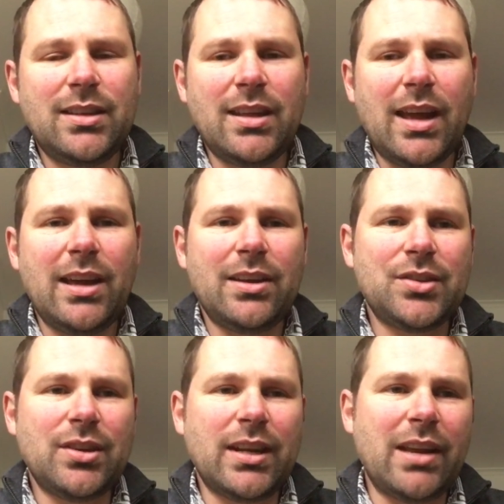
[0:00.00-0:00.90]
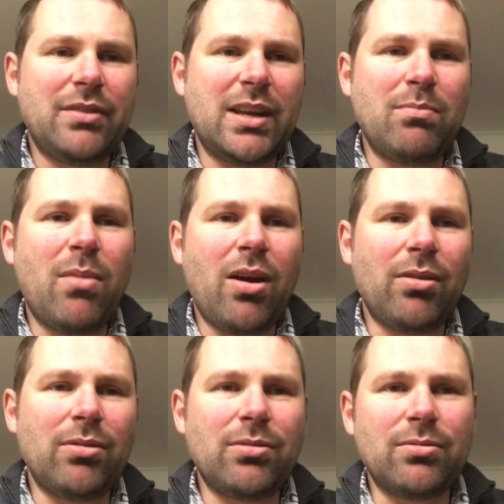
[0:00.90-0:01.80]
AI is not going to have any
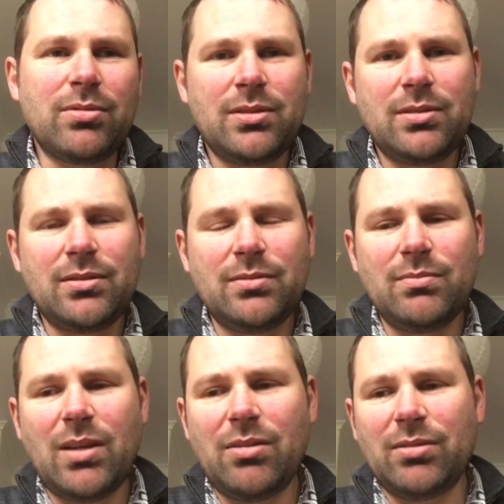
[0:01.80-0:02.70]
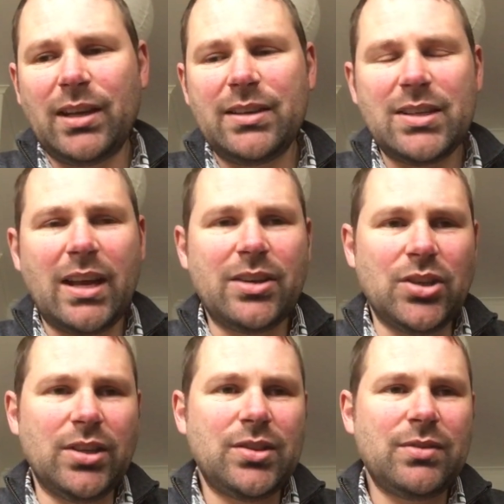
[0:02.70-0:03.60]
moral
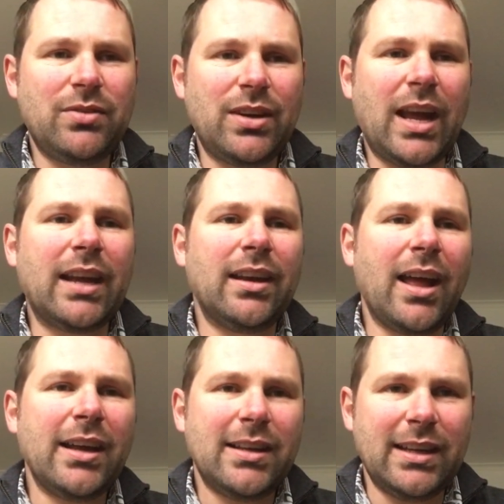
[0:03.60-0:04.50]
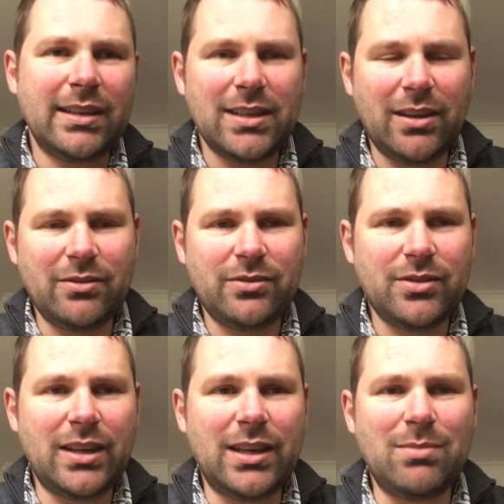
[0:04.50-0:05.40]
intelligence, very unlikely to
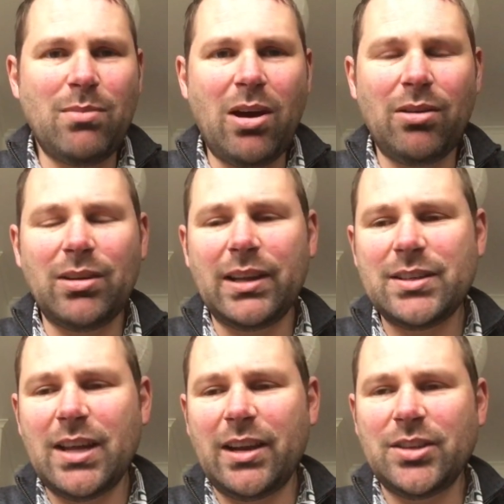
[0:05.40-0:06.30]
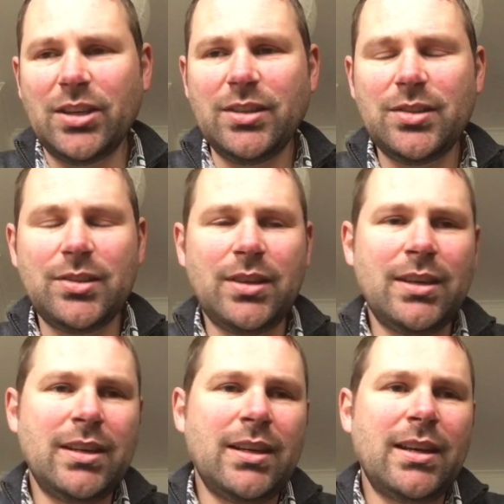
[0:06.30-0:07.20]
have any moral intelligence,
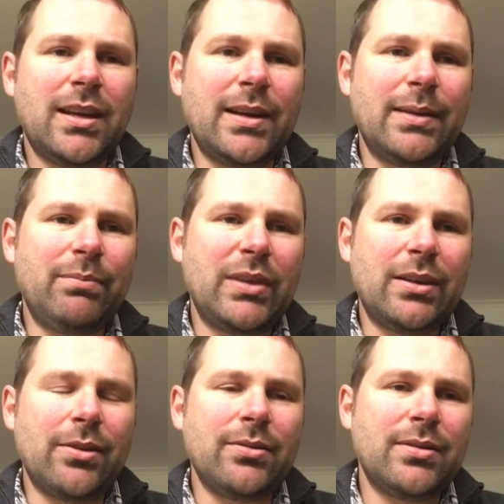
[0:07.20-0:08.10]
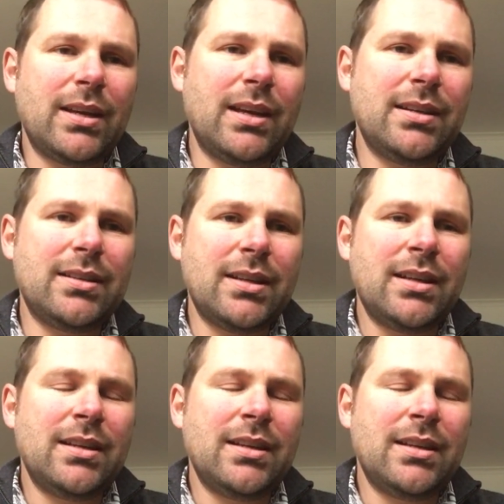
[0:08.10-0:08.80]
you know, and